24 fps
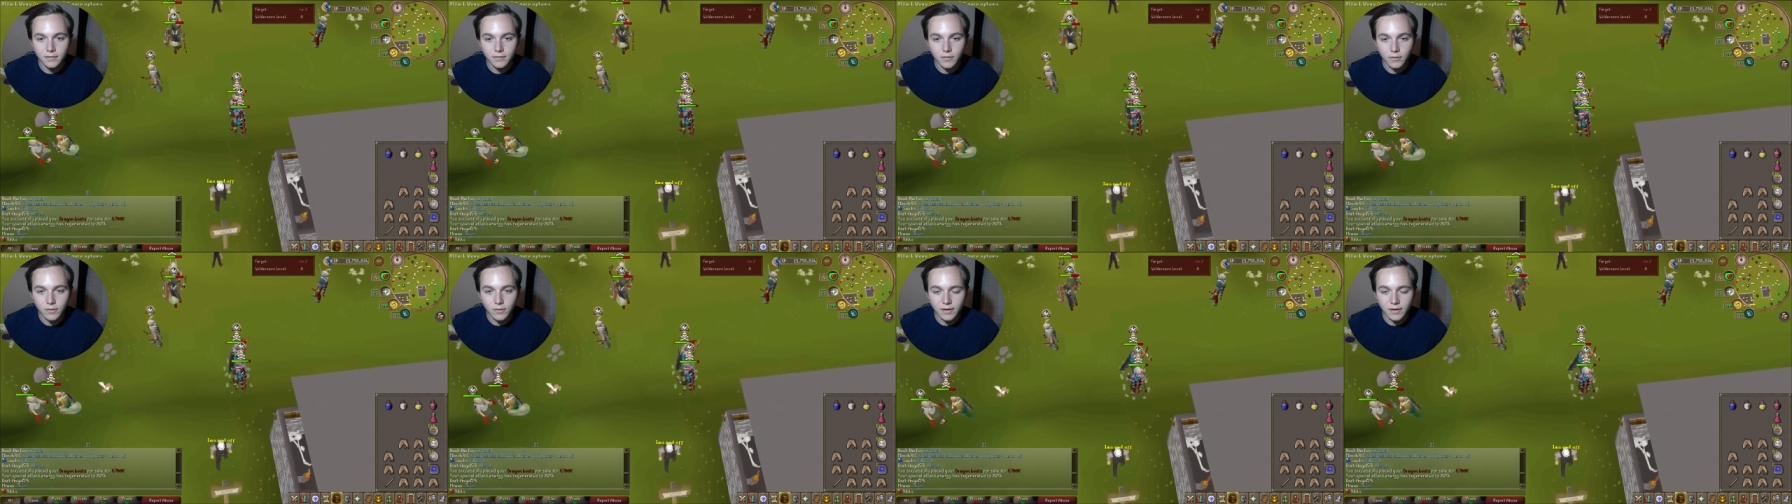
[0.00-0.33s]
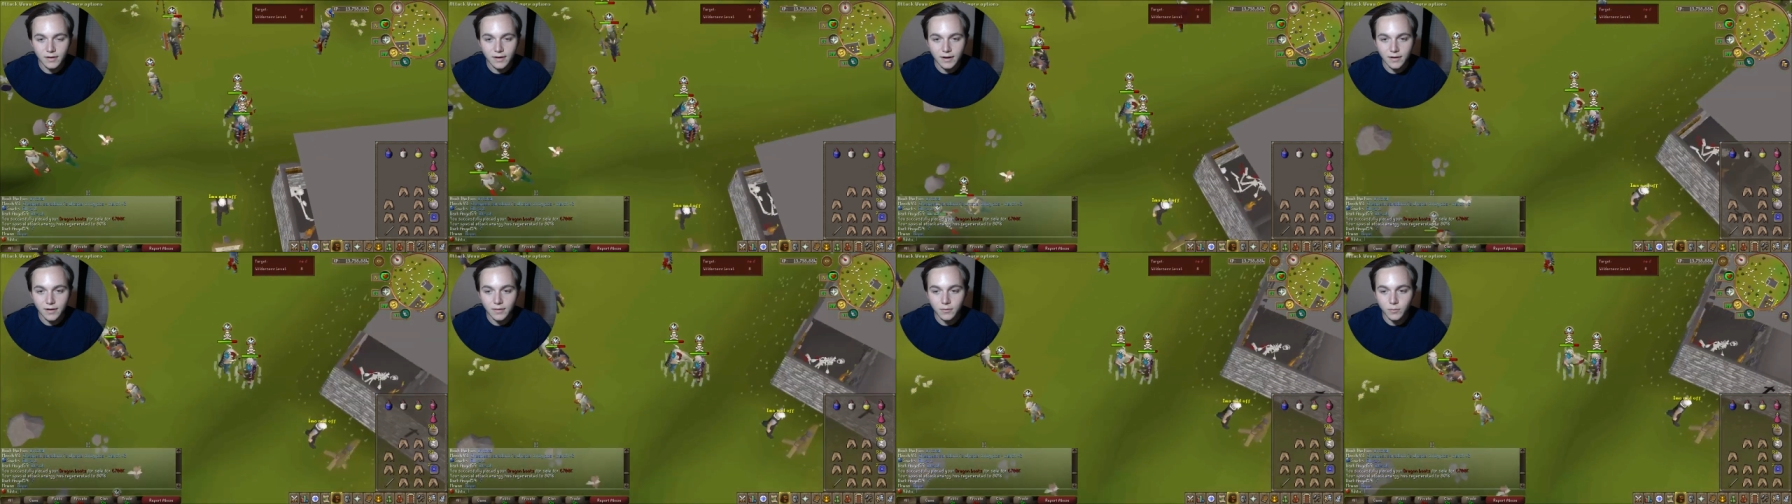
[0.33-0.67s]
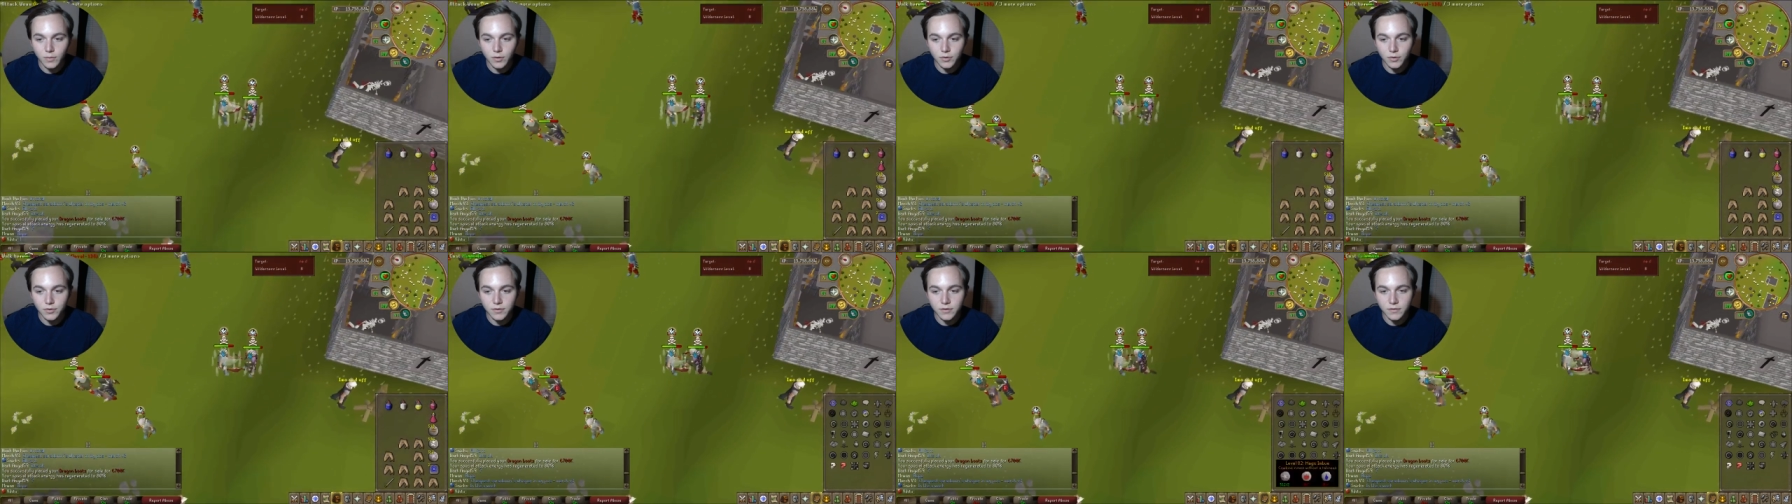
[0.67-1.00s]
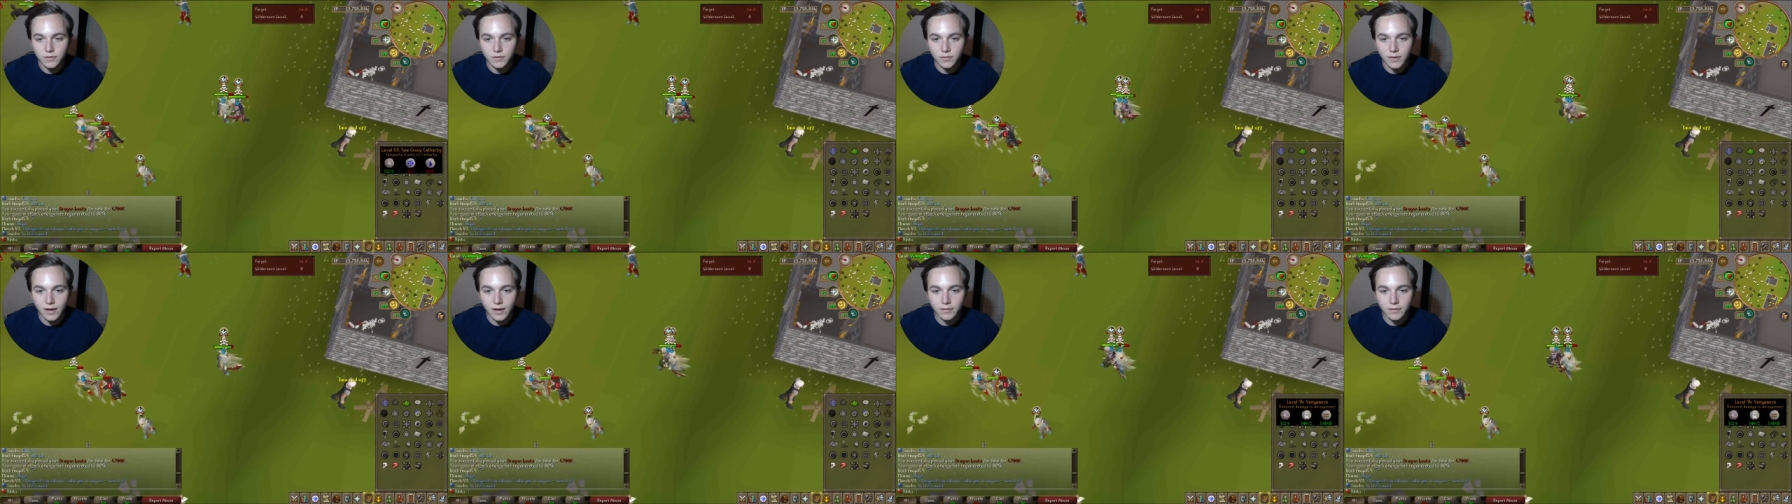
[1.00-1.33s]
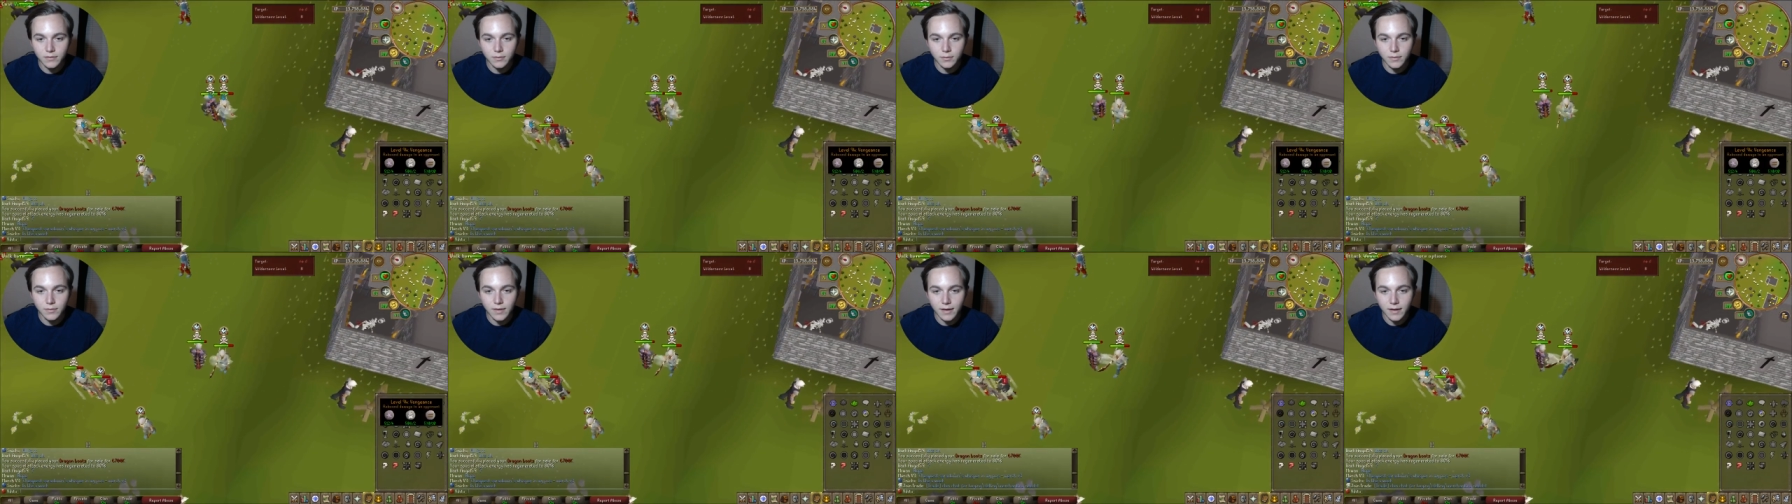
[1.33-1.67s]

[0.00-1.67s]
Don't get out of the wilderness. You can't do